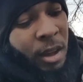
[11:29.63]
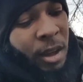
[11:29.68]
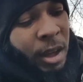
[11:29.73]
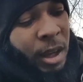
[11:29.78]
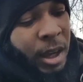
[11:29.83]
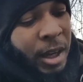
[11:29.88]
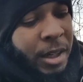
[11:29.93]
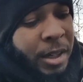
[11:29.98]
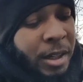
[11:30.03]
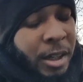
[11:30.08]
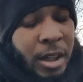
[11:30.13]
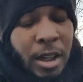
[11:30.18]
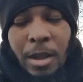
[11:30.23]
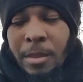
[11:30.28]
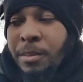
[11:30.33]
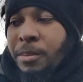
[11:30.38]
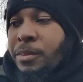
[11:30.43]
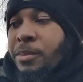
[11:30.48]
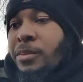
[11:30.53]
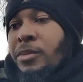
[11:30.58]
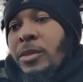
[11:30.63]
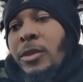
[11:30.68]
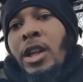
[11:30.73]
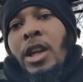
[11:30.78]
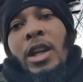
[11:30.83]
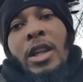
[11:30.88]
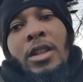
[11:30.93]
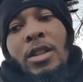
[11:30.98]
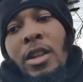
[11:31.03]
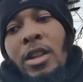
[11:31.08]
And
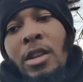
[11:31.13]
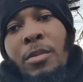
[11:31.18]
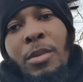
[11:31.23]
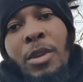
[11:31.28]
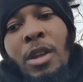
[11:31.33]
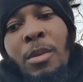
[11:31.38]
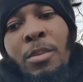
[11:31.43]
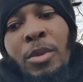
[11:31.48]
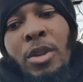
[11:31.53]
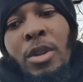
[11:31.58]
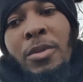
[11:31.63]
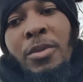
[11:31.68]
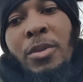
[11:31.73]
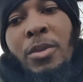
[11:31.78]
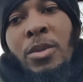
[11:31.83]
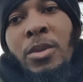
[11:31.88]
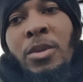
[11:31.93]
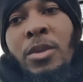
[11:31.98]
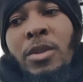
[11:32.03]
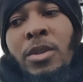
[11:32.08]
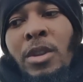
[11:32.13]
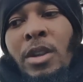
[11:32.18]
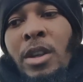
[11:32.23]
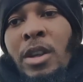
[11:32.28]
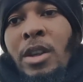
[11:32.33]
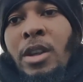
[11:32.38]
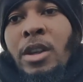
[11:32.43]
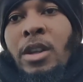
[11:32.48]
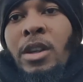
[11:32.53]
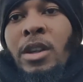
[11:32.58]
it's gonna be a beautiful. It's
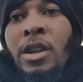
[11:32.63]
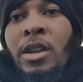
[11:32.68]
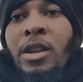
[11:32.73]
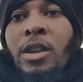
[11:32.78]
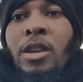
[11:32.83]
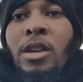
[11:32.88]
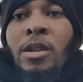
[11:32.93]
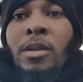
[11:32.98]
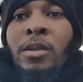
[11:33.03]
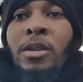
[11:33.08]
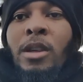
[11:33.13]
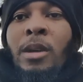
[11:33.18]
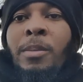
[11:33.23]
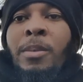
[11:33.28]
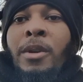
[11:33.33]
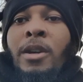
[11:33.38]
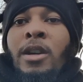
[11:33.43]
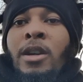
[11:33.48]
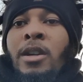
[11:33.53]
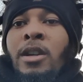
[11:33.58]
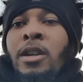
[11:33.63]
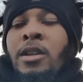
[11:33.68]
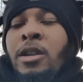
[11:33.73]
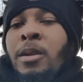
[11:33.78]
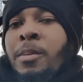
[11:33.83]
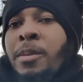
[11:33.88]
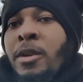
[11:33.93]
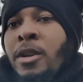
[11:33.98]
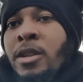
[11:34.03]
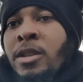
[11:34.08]
gonna be a
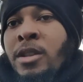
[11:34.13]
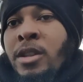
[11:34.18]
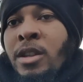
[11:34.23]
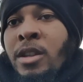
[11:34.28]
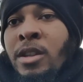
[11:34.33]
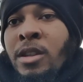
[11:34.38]
Yapar